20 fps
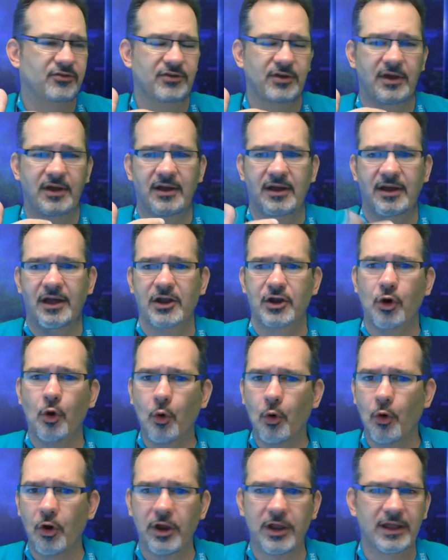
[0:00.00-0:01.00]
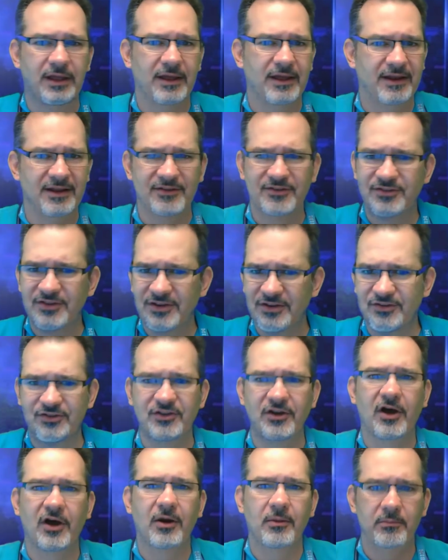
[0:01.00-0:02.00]
an organ, a
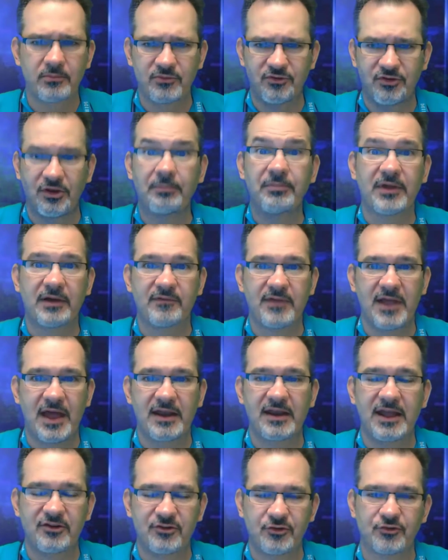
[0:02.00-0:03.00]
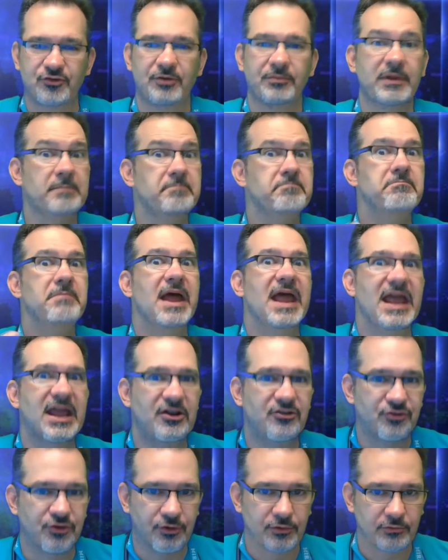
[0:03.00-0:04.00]
system, something of that nature, something
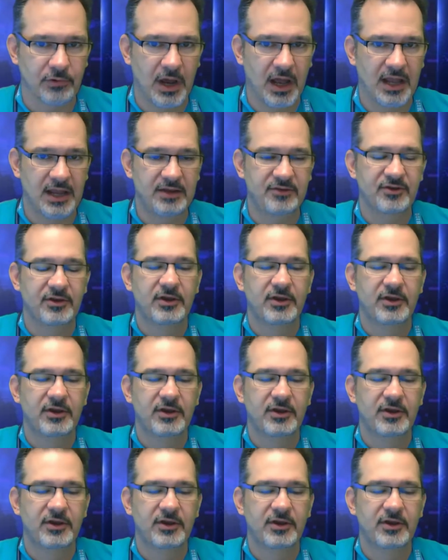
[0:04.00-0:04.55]
major, right?